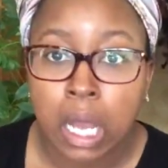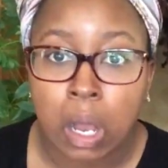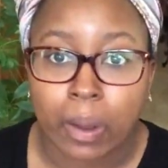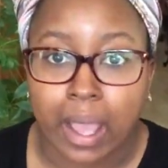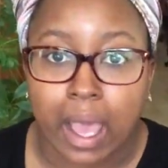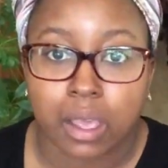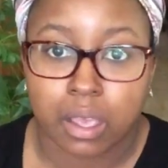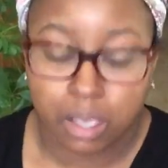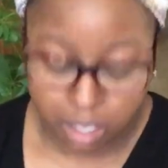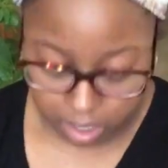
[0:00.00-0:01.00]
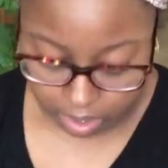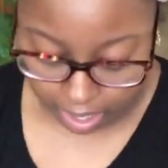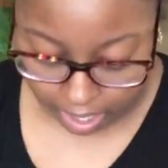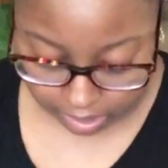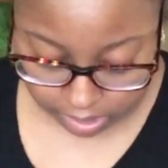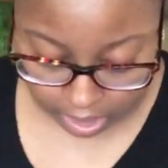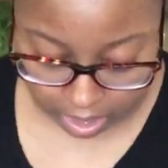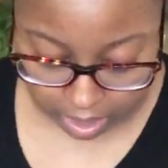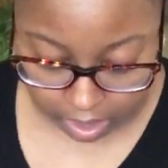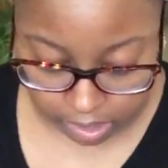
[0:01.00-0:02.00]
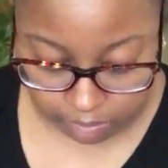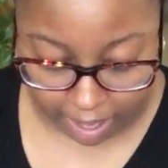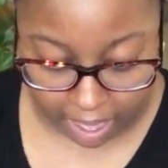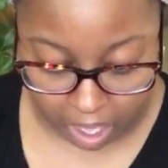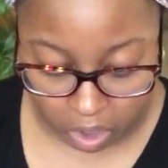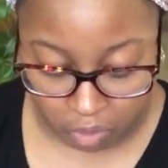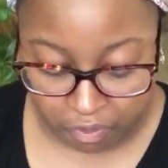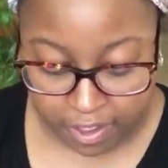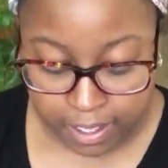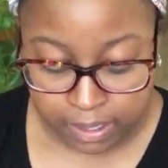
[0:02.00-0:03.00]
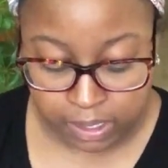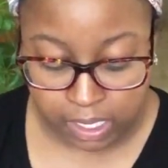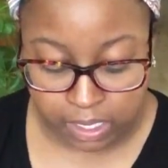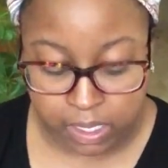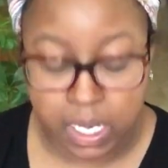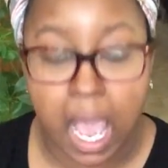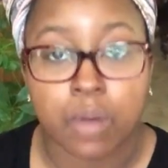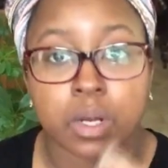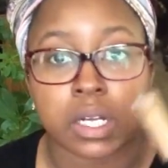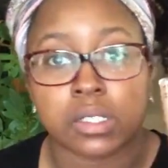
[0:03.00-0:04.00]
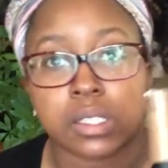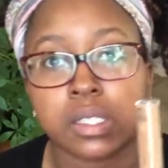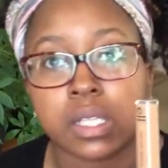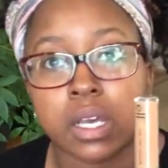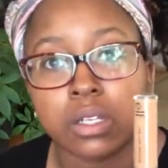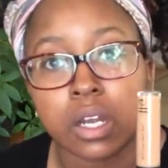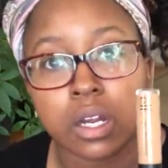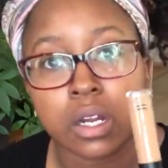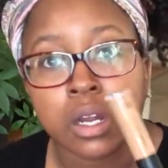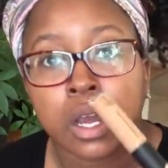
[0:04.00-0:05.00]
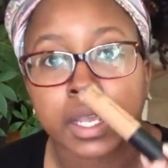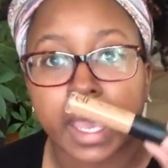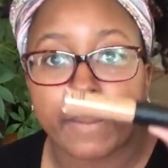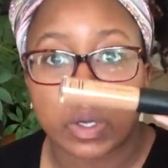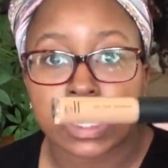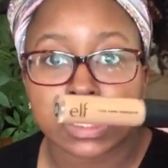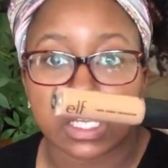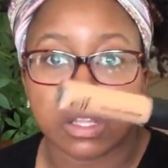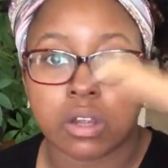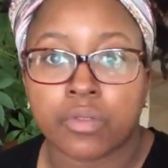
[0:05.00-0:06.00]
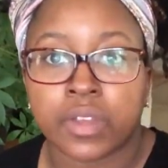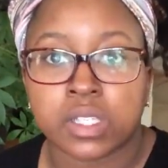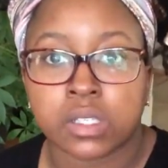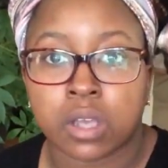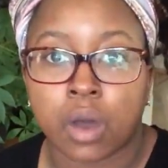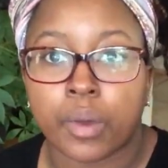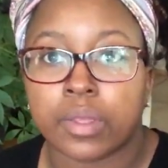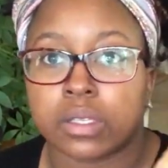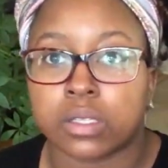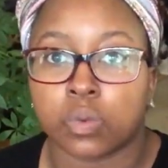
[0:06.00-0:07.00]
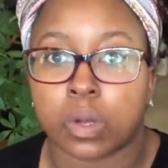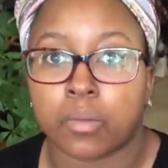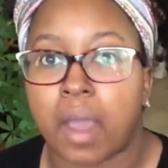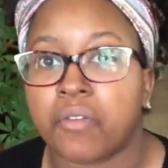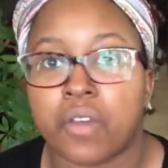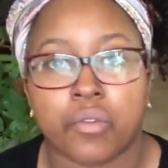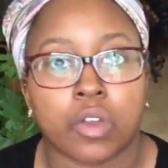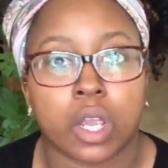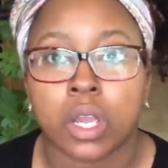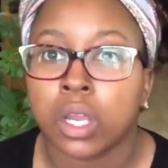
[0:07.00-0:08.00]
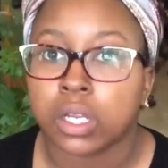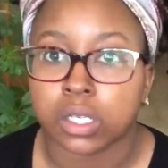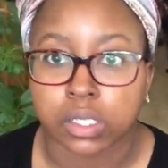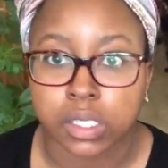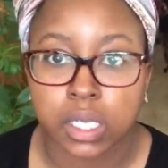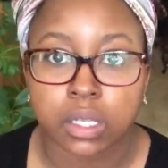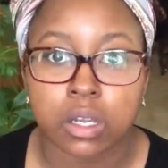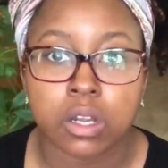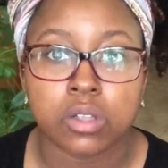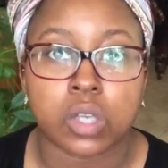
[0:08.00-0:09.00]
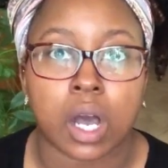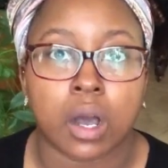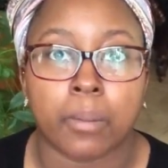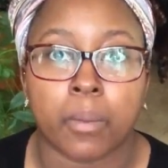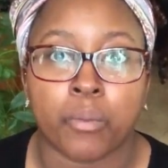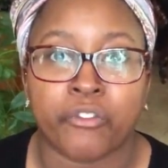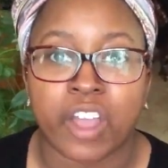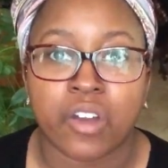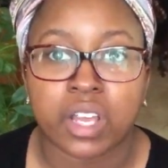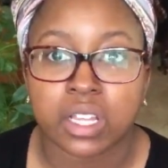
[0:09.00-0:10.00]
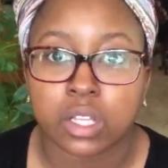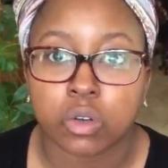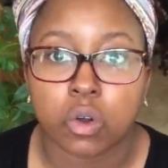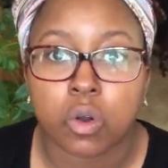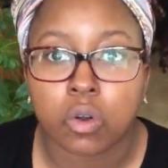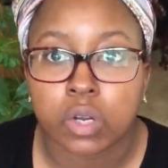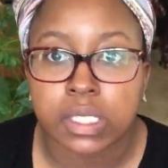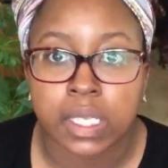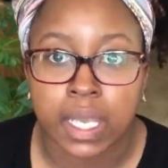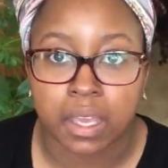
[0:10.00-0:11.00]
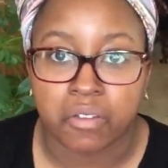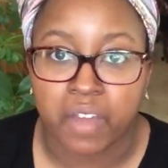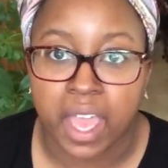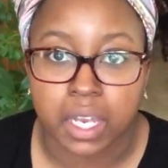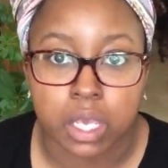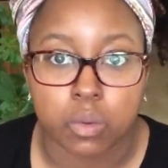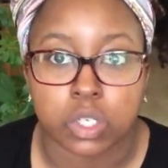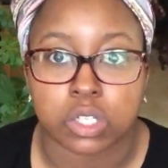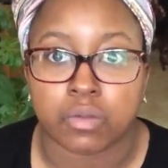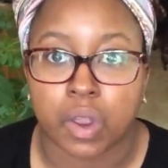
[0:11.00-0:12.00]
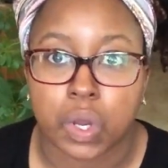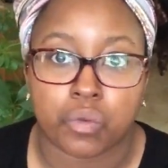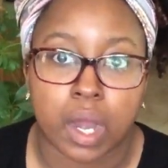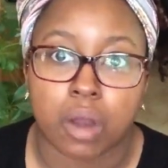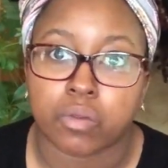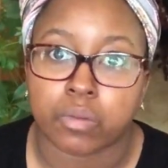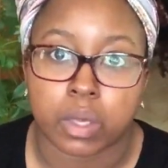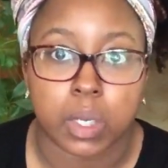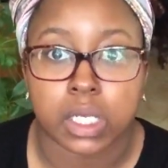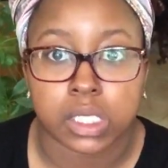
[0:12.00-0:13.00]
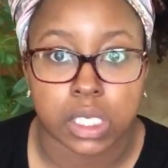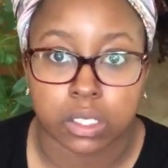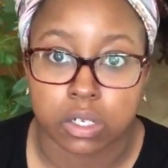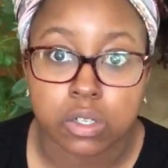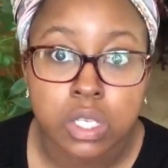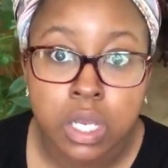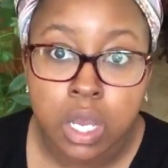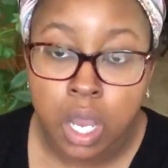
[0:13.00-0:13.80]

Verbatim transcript: Okay. Next is my e.l.f. 16 hour concealer camo concealer this is going this is one of my favorite concealers um very little creasing if any which is very rare for me with concealers